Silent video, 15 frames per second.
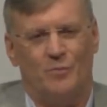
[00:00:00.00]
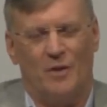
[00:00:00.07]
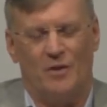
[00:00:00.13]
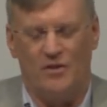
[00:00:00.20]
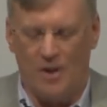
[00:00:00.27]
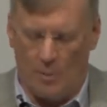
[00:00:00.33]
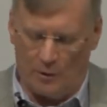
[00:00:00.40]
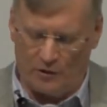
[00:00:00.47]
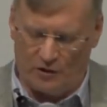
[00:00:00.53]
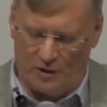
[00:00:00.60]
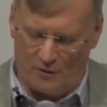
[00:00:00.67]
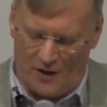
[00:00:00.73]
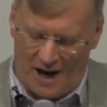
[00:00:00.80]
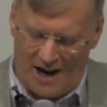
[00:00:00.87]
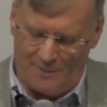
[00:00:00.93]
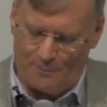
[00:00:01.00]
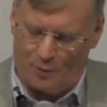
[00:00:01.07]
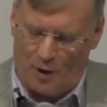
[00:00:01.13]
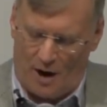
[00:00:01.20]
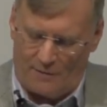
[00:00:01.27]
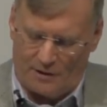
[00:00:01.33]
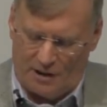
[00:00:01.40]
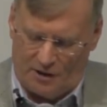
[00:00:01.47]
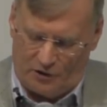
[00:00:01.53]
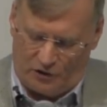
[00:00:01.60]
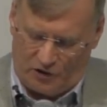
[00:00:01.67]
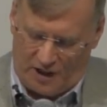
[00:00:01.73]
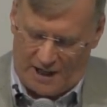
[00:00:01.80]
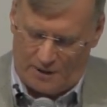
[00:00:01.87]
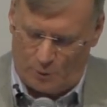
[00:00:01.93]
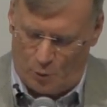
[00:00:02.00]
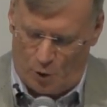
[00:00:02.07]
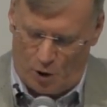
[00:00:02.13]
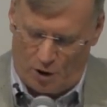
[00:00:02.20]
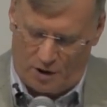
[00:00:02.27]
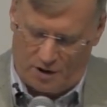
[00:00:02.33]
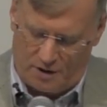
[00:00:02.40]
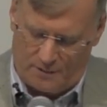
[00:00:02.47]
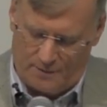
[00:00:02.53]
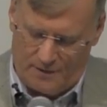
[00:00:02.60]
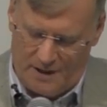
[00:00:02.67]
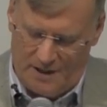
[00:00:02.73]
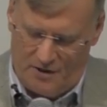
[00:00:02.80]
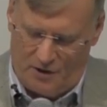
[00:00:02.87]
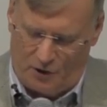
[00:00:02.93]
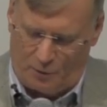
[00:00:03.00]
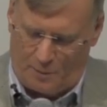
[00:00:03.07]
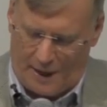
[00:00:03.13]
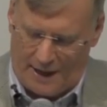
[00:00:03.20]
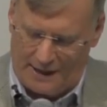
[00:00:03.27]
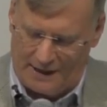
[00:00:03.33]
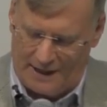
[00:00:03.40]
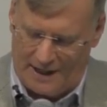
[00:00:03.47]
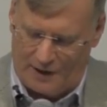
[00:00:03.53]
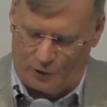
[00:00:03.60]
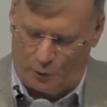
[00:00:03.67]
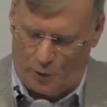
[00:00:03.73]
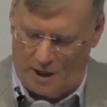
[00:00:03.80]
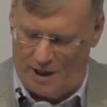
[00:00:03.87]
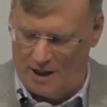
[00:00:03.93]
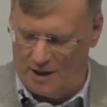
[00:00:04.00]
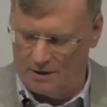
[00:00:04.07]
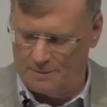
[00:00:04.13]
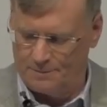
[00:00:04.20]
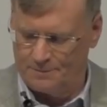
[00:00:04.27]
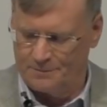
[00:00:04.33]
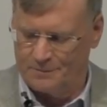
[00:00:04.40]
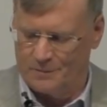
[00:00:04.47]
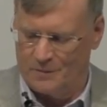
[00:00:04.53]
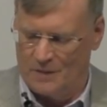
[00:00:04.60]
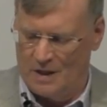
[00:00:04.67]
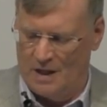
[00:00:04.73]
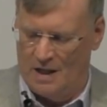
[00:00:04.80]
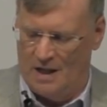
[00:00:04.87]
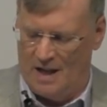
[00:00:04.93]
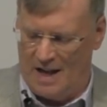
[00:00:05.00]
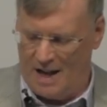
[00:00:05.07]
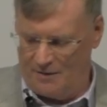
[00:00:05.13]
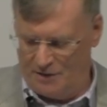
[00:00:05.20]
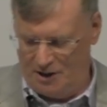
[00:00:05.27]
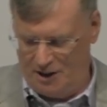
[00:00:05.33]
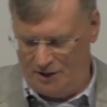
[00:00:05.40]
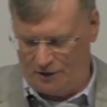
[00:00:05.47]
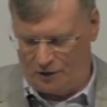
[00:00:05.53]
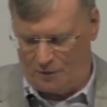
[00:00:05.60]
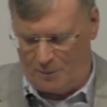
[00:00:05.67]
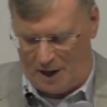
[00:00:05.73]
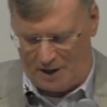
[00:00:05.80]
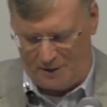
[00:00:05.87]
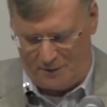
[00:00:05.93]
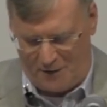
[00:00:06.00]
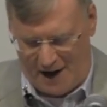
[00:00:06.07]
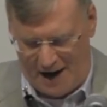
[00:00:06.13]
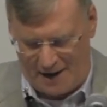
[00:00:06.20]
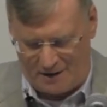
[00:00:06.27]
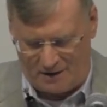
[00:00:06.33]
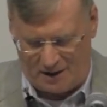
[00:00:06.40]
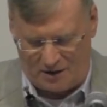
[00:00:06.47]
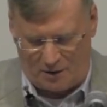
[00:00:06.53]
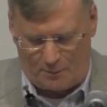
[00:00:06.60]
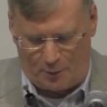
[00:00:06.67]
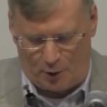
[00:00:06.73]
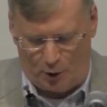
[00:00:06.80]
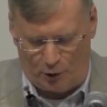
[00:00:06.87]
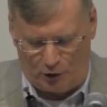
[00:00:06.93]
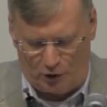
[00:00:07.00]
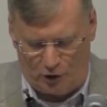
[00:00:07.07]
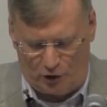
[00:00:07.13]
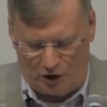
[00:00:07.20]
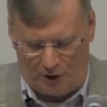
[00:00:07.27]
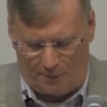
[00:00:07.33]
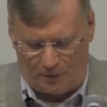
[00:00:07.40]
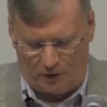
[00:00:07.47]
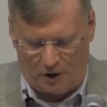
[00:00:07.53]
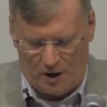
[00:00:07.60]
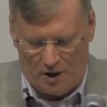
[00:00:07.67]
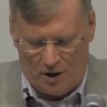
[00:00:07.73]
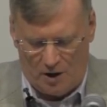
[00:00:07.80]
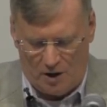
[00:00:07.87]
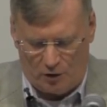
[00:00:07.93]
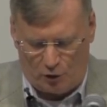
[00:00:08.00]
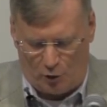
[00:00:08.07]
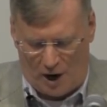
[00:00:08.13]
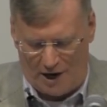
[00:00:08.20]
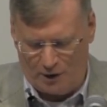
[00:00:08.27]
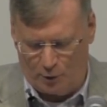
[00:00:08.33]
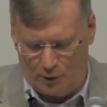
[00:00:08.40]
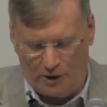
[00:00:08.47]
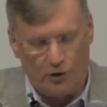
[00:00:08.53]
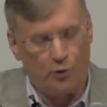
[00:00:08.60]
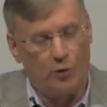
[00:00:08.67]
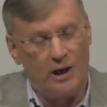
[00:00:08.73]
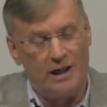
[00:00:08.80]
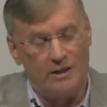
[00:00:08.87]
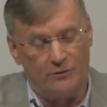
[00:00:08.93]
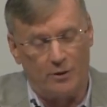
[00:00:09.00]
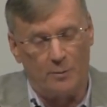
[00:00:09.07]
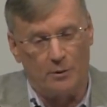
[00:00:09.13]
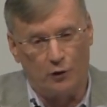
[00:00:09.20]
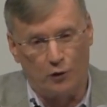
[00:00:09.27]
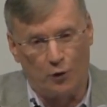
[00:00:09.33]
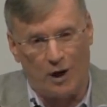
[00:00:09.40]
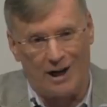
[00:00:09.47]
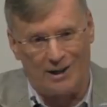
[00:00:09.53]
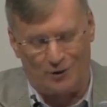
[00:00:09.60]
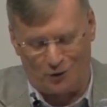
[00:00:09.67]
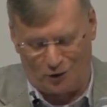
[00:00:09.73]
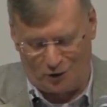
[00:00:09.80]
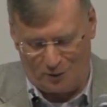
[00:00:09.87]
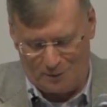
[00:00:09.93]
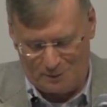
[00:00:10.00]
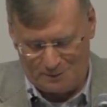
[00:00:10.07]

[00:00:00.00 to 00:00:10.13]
There was divine providence at work in this battle as well, evidenced by the fact that the Persian ships tried to retreat from the straits